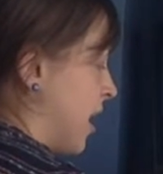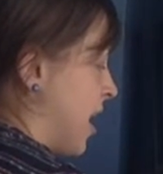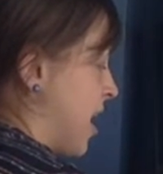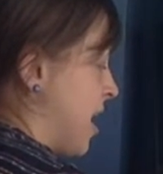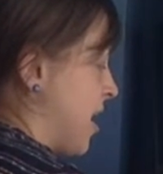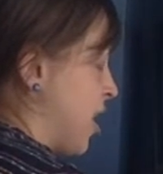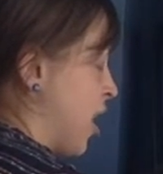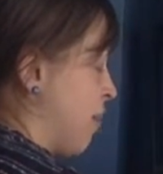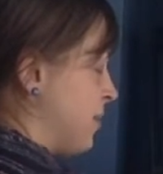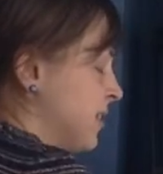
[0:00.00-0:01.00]
A,
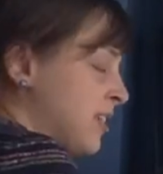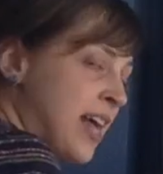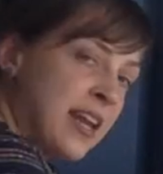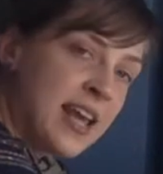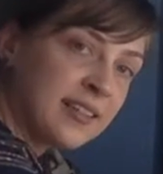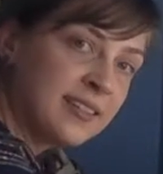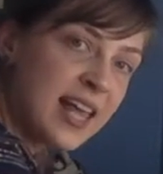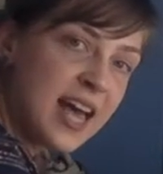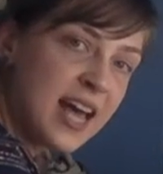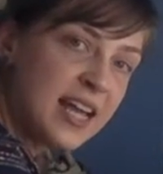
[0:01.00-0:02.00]
up into that next
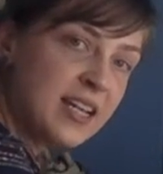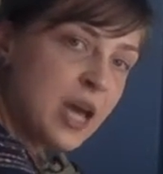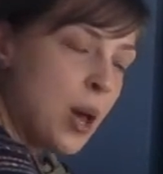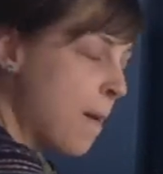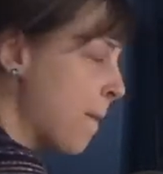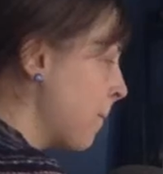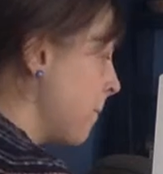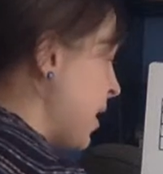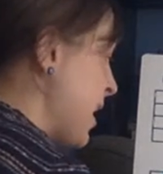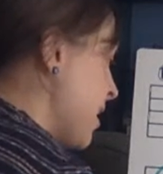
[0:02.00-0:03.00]
line,
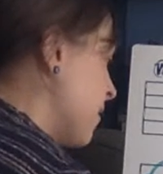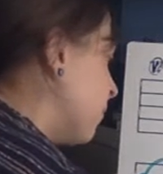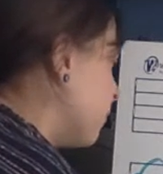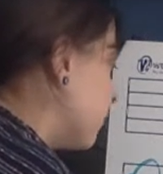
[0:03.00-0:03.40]
B,